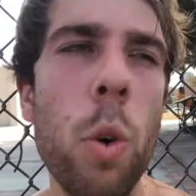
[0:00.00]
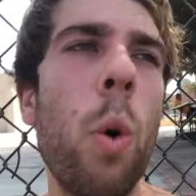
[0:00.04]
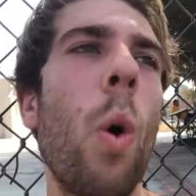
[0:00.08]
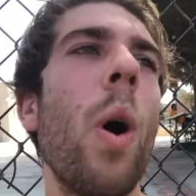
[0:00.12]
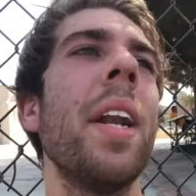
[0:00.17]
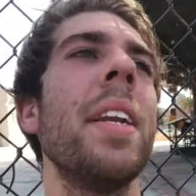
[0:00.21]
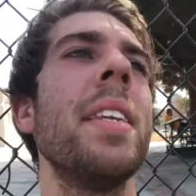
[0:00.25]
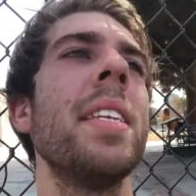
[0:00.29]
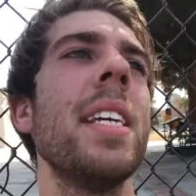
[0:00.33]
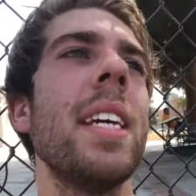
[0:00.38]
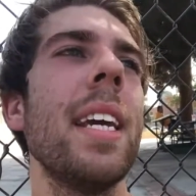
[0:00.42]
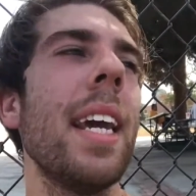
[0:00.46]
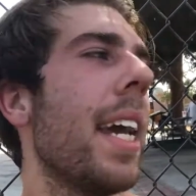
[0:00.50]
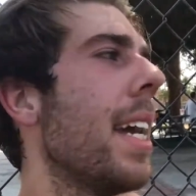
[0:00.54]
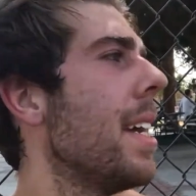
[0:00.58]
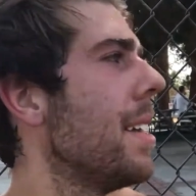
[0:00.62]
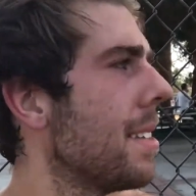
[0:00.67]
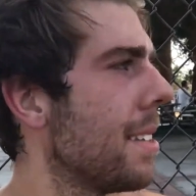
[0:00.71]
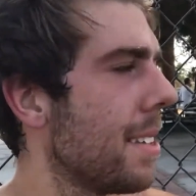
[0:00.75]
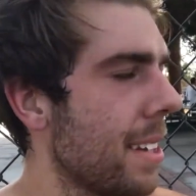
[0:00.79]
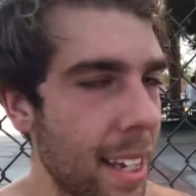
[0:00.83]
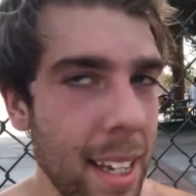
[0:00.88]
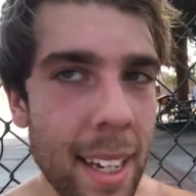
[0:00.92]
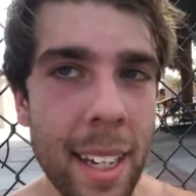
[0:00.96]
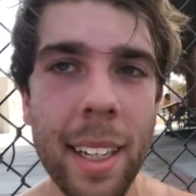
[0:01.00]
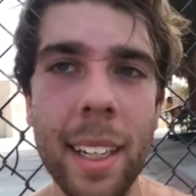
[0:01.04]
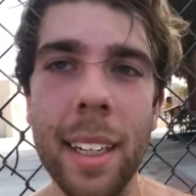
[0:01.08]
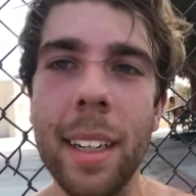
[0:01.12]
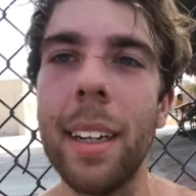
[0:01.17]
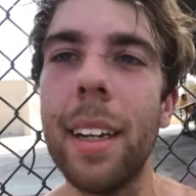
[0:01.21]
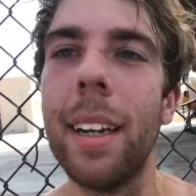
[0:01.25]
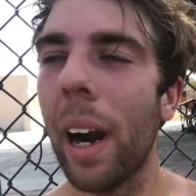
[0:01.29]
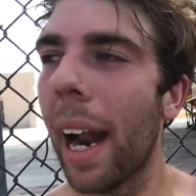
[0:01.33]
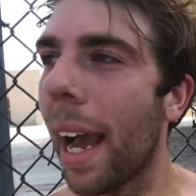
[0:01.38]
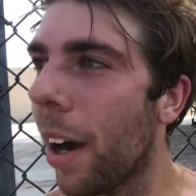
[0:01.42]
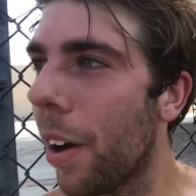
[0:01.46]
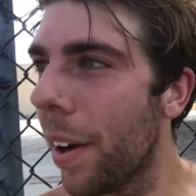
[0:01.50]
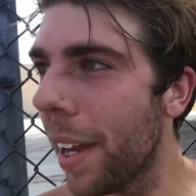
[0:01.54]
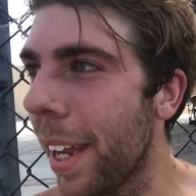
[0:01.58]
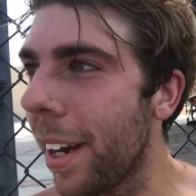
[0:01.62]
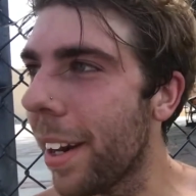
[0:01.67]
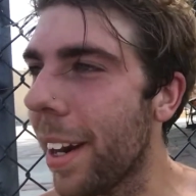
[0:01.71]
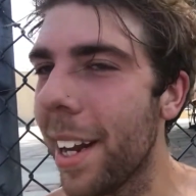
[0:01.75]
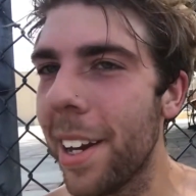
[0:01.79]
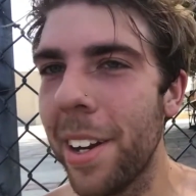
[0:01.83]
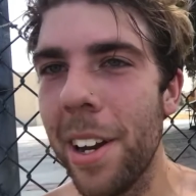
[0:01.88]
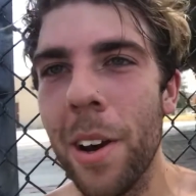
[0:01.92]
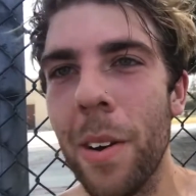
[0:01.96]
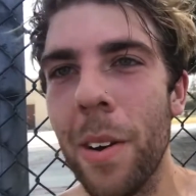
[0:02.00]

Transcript: 2018. We're out here at